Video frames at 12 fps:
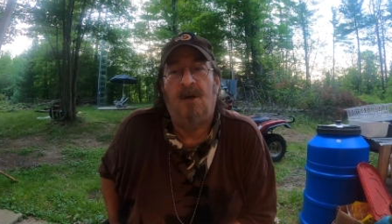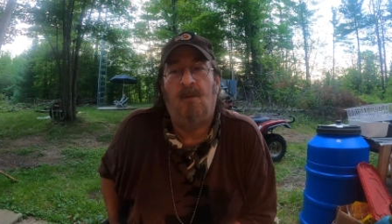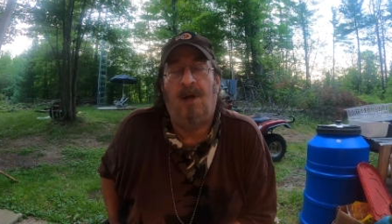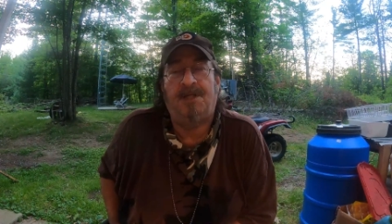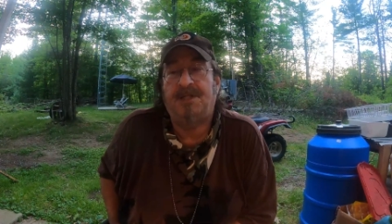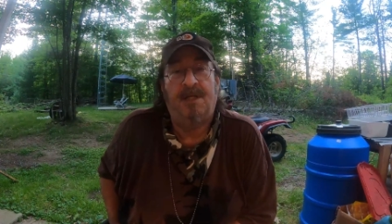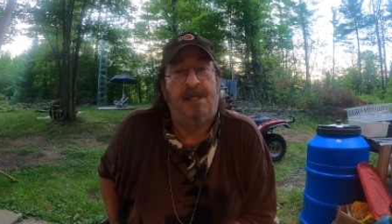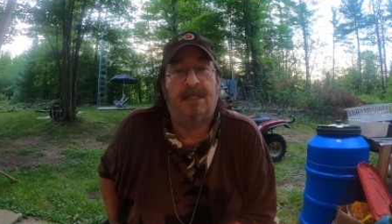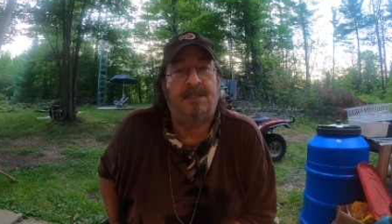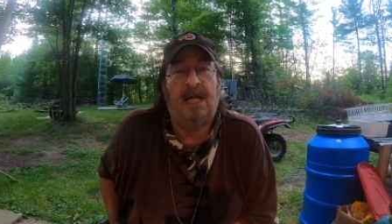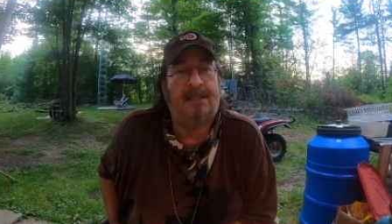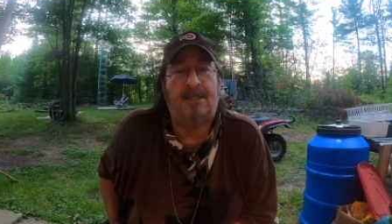Which
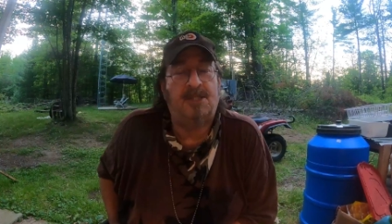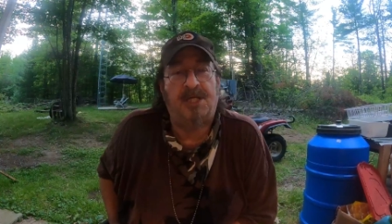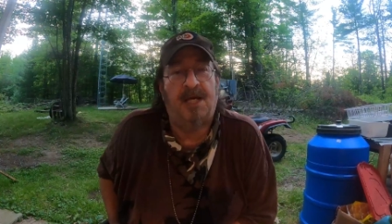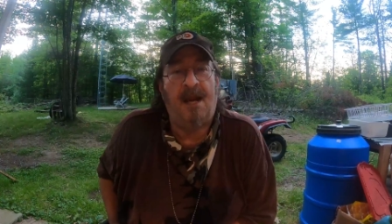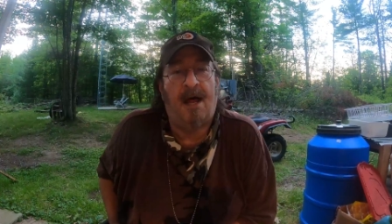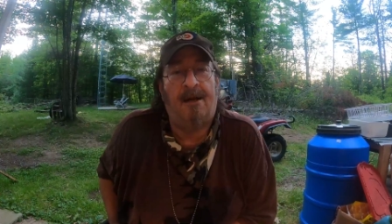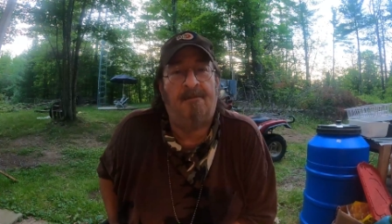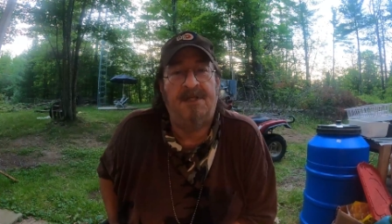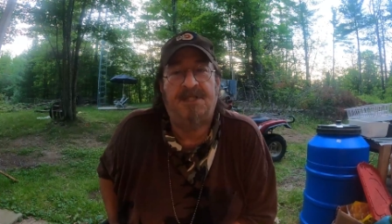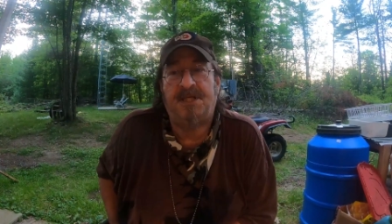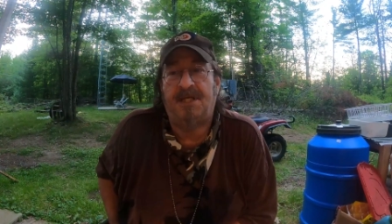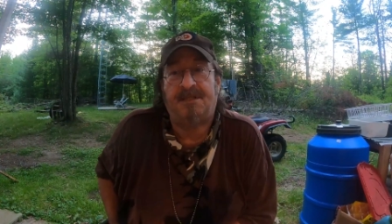is not to shit on them.
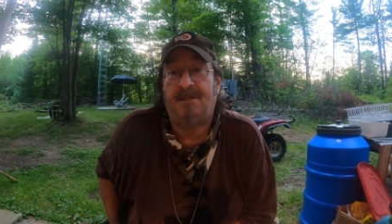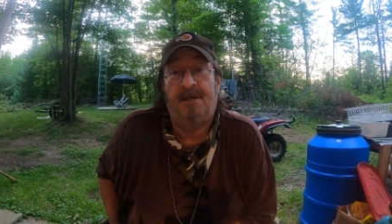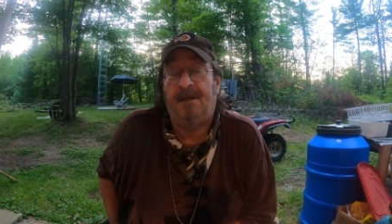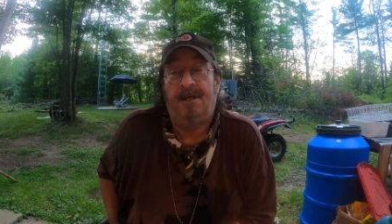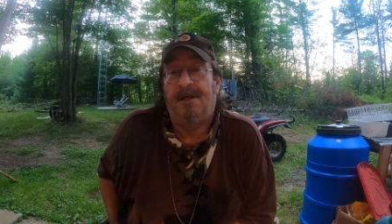It's just